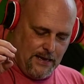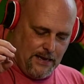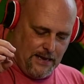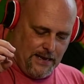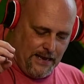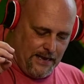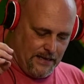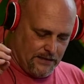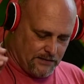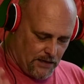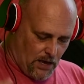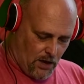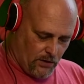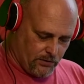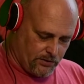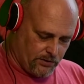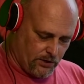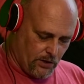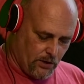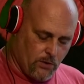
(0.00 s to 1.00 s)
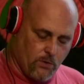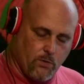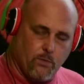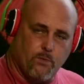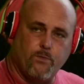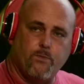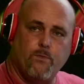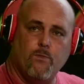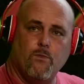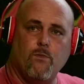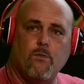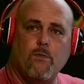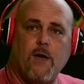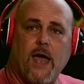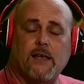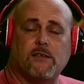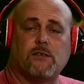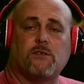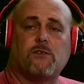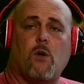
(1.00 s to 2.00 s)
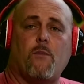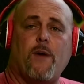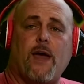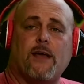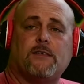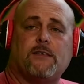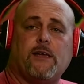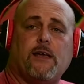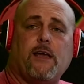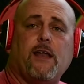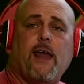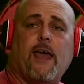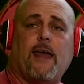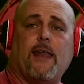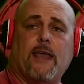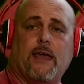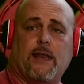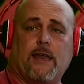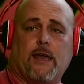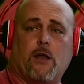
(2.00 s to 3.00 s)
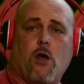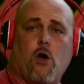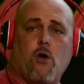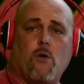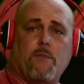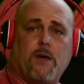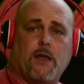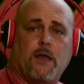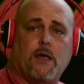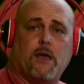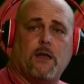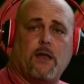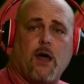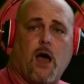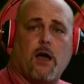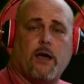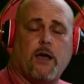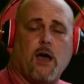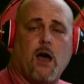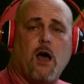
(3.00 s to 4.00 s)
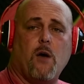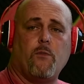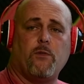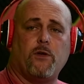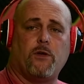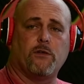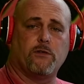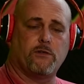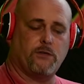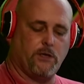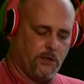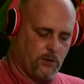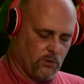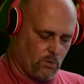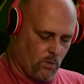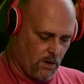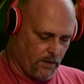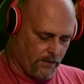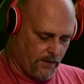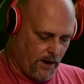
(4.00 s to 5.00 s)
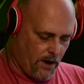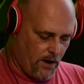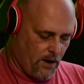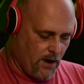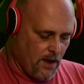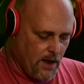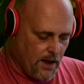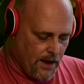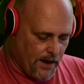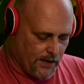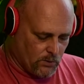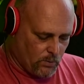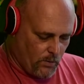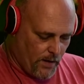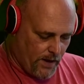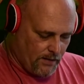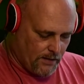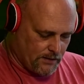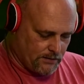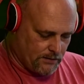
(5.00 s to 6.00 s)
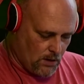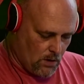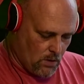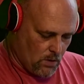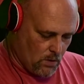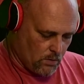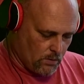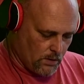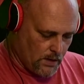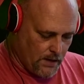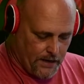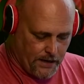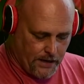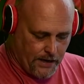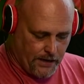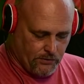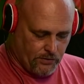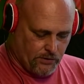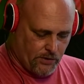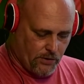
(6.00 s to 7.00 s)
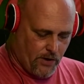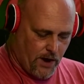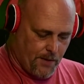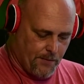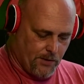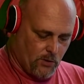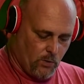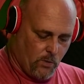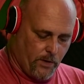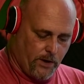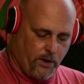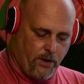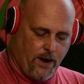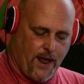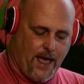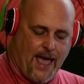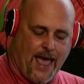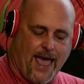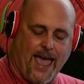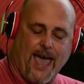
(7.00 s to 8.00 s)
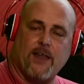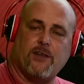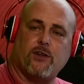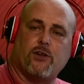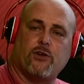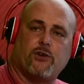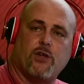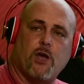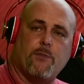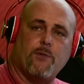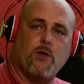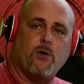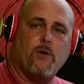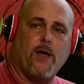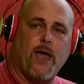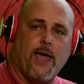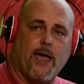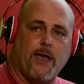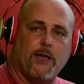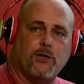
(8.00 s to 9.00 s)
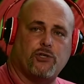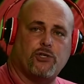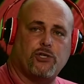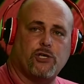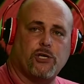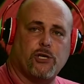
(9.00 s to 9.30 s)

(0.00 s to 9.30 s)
He is also has his own magazine at nnomedia.com. You can see his work there, as well as on Instagram and Twitter at WH